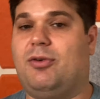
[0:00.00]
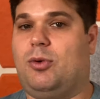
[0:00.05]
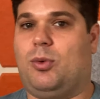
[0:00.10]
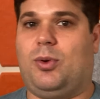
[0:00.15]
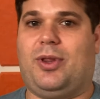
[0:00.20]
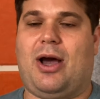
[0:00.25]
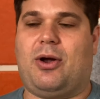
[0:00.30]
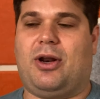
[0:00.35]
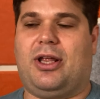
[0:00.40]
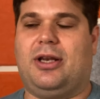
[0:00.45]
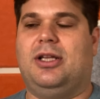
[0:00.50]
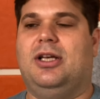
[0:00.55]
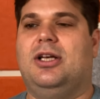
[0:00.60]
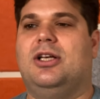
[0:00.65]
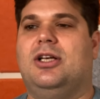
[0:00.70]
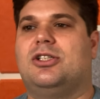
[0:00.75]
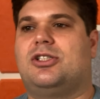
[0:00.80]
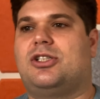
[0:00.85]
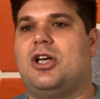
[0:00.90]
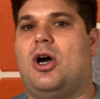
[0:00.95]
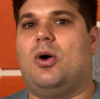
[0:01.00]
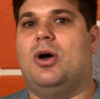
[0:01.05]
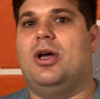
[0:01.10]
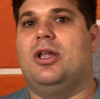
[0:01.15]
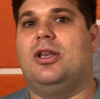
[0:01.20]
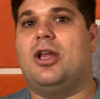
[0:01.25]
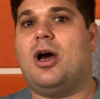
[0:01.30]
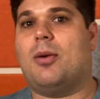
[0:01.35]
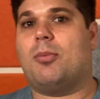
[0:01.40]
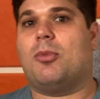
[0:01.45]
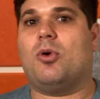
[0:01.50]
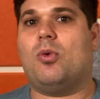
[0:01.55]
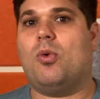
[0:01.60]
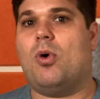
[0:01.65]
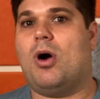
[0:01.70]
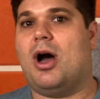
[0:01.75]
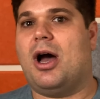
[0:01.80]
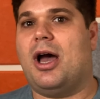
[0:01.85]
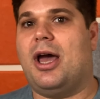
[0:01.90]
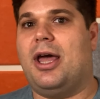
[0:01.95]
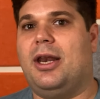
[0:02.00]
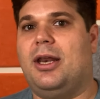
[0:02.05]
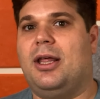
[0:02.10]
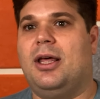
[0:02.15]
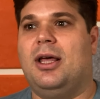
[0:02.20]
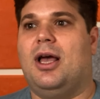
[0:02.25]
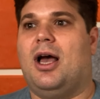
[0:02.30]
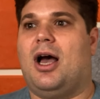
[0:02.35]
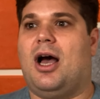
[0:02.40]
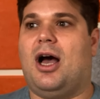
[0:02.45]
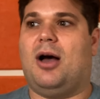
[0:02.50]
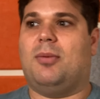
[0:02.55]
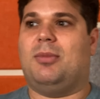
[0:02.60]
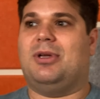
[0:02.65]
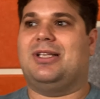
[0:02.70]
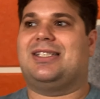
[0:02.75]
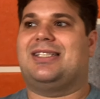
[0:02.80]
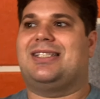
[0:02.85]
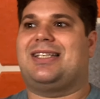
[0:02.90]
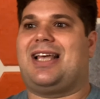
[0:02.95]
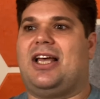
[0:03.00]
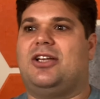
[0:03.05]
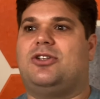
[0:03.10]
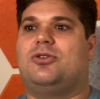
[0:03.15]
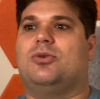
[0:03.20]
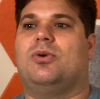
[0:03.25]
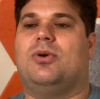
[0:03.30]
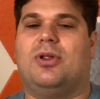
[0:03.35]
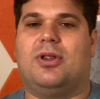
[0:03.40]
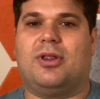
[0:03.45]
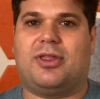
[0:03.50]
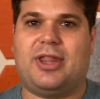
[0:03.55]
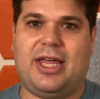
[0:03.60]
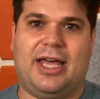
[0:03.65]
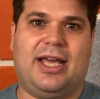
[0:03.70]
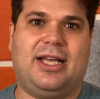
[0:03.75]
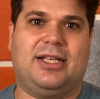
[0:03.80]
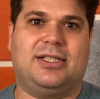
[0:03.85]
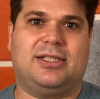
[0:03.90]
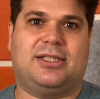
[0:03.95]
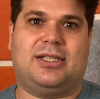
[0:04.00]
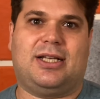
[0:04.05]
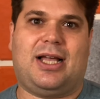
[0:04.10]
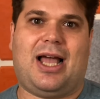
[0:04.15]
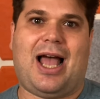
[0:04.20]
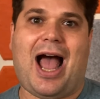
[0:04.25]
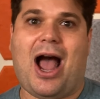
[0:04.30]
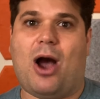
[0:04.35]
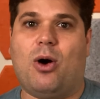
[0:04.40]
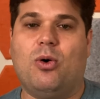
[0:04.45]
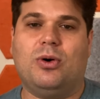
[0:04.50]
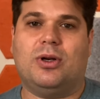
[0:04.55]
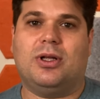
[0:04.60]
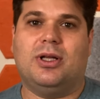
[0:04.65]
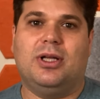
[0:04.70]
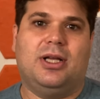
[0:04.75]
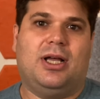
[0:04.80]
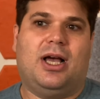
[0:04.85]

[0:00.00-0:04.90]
without it. So number one, schedule things out.